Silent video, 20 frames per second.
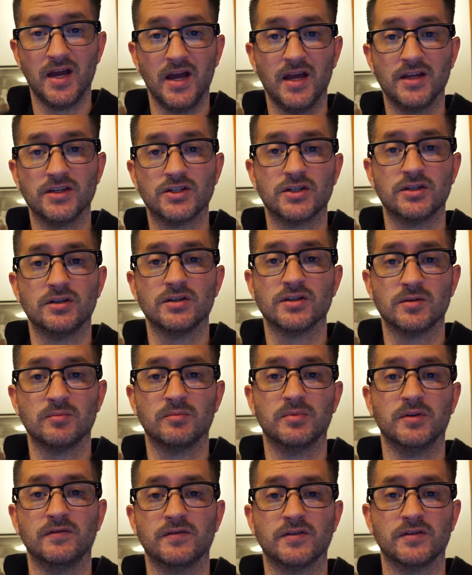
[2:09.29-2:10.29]
and she
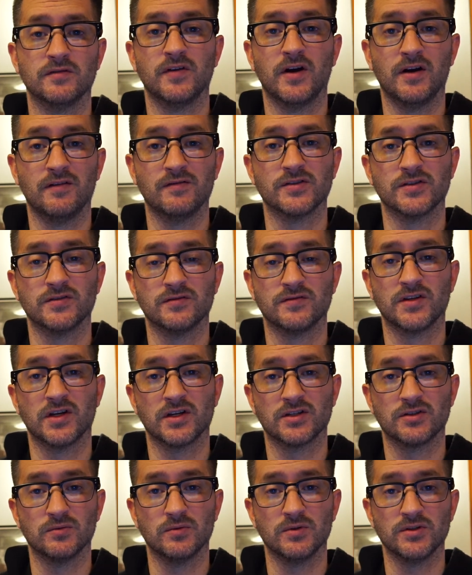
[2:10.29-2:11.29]
doesn't believe survivors of
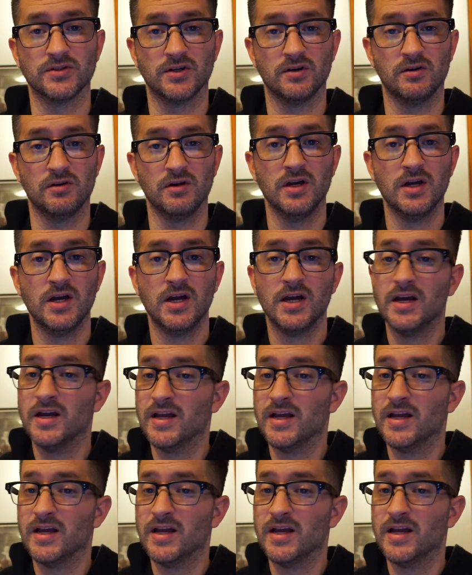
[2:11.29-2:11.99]
sexual assault.